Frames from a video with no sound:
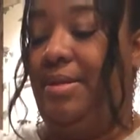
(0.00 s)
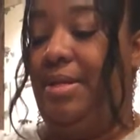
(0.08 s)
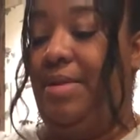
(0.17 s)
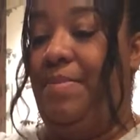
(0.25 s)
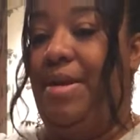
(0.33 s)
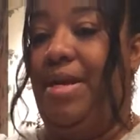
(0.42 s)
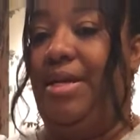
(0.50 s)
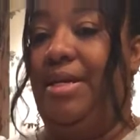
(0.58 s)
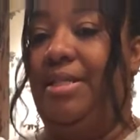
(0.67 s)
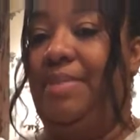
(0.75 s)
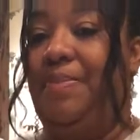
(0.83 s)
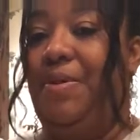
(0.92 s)
Give me a
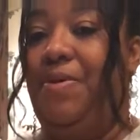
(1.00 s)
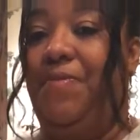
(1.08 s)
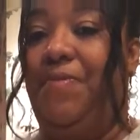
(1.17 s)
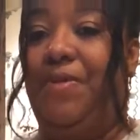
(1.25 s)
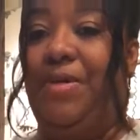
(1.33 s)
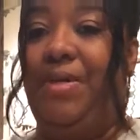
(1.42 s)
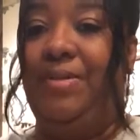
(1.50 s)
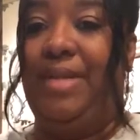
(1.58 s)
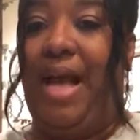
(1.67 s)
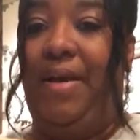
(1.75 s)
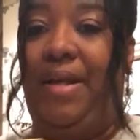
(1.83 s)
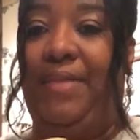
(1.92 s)
good spoonful.
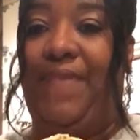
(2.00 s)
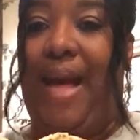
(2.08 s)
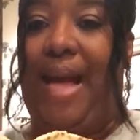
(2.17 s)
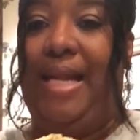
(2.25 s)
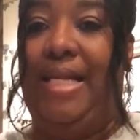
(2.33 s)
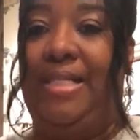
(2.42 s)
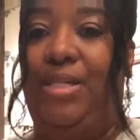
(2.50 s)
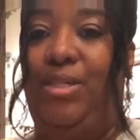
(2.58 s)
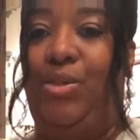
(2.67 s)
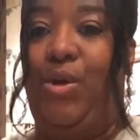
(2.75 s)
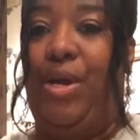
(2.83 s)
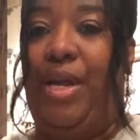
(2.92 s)
Y'all can find these in the
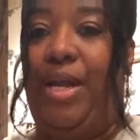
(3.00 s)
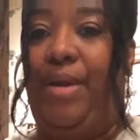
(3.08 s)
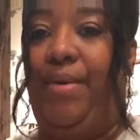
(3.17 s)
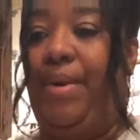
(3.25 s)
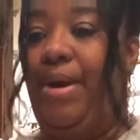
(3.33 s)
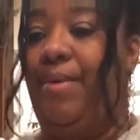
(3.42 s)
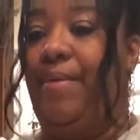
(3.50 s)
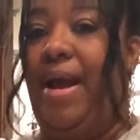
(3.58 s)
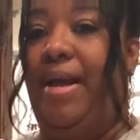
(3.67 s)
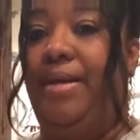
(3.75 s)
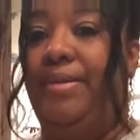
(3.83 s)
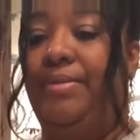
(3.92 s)
store anywhere,
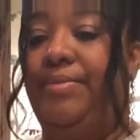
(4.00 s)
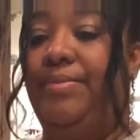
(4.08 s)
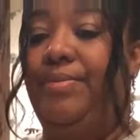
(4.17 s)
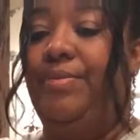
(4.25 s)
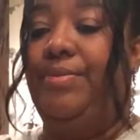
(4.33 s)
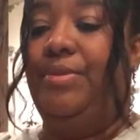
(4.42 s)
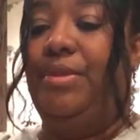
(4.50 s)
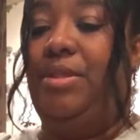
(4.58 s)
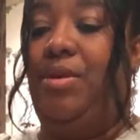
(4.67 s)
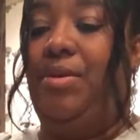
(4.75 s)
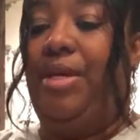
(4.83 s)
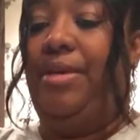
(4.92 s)
right? It's
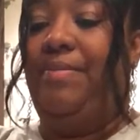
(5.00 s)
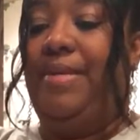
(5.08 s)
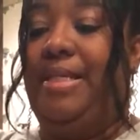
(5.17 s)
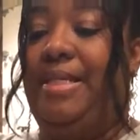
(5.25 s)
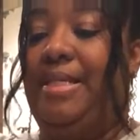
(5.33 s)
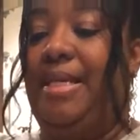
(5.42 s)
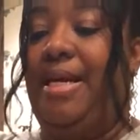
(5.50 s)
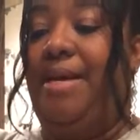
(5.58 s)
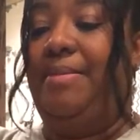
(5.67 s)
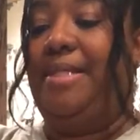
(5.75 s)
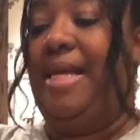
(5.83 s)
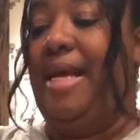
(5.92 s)
going to give me
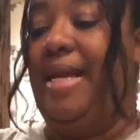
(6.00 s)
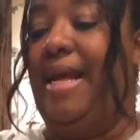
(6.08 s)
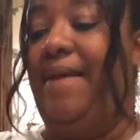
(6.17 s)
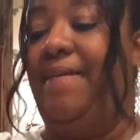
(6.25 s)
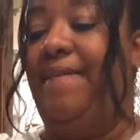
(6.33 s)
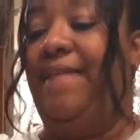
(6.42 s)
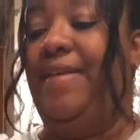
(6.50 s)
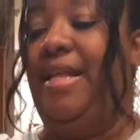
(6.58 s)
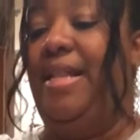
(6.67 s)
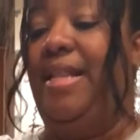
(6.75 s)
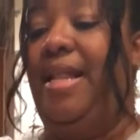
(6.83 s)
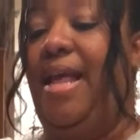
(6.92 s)
some down I've
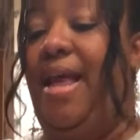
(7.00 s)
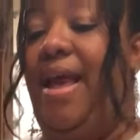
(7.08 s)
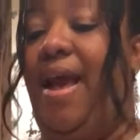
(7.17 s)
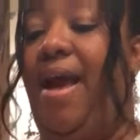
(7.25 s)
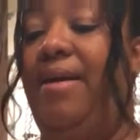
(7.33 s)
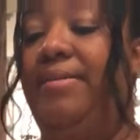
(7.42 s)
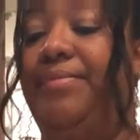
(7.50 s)
been there.